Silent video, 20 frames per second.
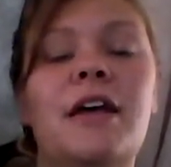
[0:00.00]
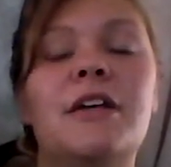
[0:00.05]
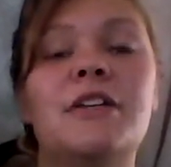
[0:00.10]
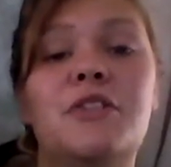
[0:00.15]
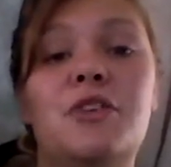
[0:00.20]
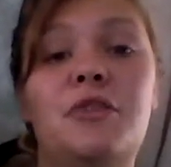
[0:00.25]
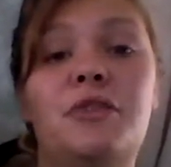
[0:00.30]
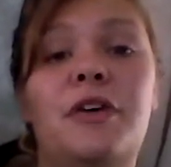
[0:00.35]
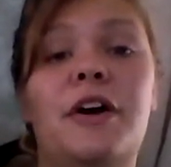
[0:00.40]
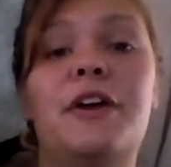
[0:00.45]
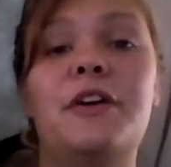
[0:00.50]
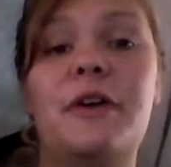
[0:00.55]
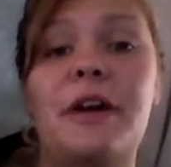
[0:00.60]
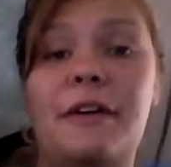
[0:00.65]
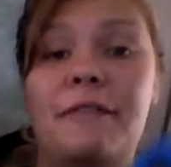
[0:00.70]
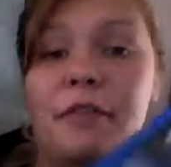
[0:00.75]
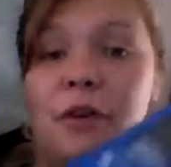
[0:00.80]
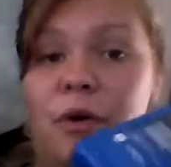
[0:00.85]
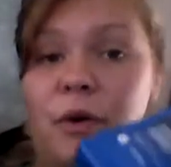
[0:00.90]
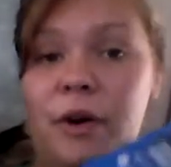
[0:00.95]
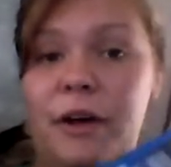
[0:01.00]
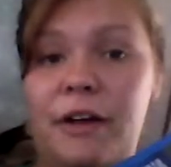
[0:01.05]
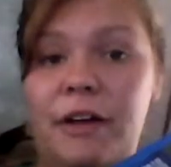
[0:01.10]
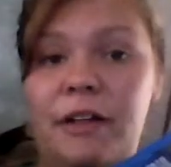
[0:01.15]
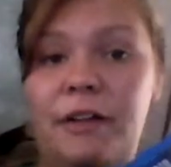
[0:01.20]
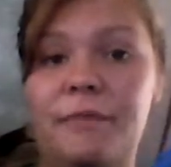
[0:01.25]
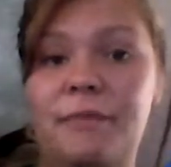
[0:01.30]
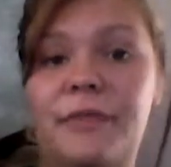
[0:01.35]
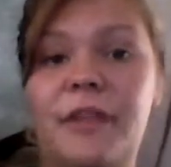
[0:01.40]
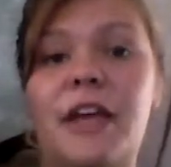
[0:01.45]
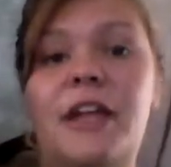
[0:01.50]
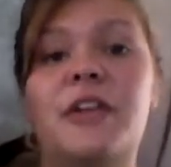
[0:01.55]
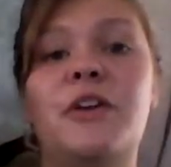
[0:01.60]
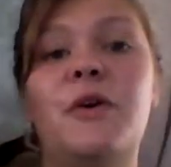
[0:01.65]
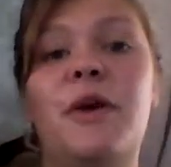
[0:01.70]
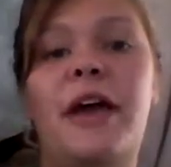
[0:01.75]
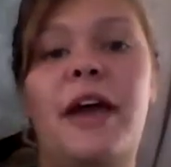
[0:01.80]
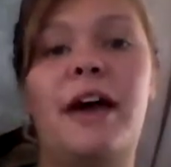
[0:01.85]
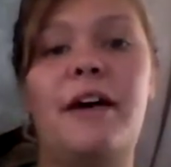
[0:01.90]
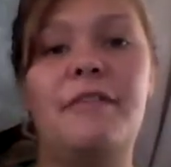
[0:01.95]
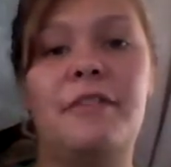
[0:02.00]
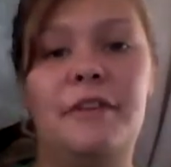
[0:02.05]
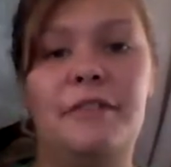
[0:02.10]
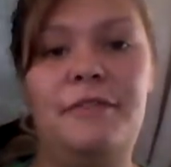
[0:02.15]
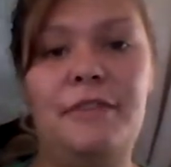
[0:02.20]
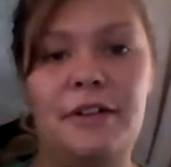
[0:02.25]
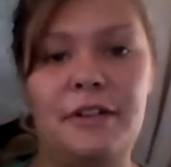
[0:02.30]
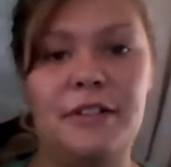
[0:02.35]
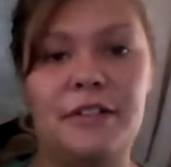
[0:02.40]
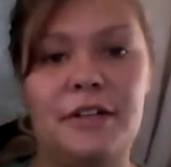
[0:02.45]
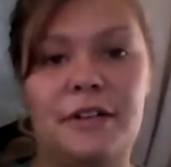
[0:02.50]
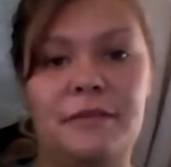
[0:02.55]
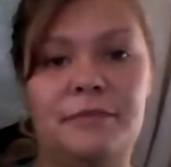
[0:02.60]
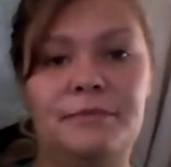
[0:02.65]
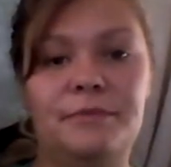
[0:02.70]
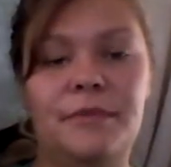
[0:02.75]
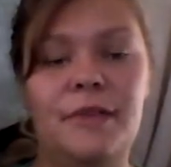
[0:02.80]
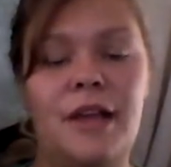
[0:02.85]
So far you have the oil and you have a filter.